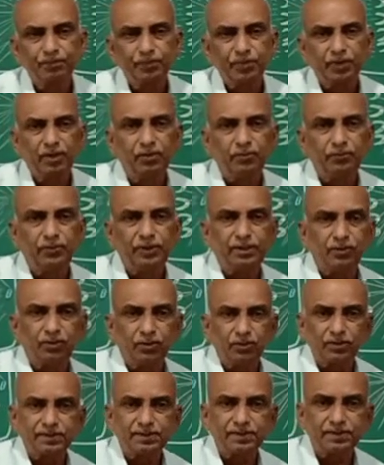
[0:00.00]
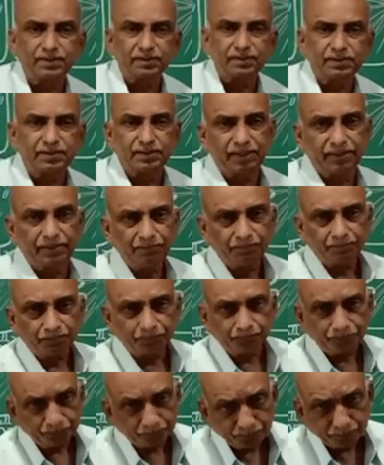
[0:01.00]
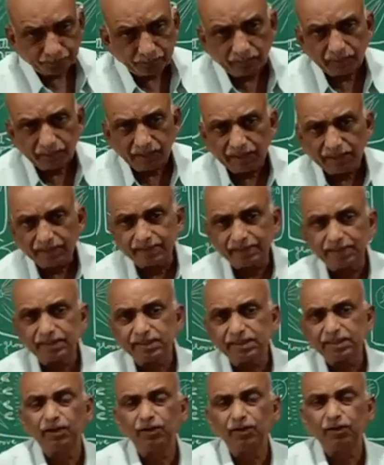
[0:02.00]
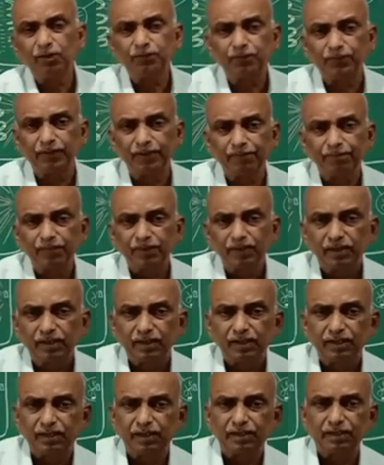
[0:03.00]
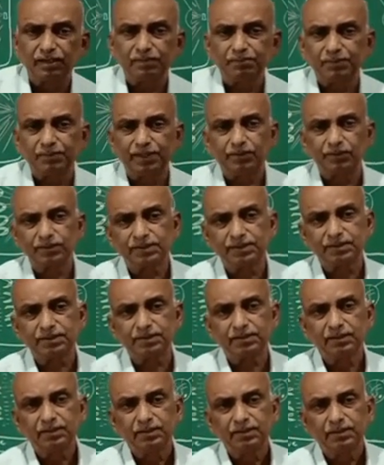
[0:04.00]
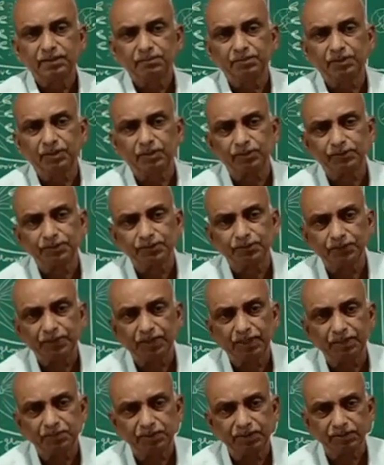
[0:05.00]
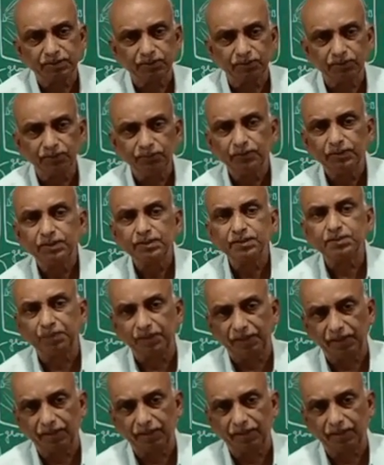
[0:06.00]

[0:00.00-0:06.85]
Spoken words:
we do not see such kind of mitosis because of the absence of spindle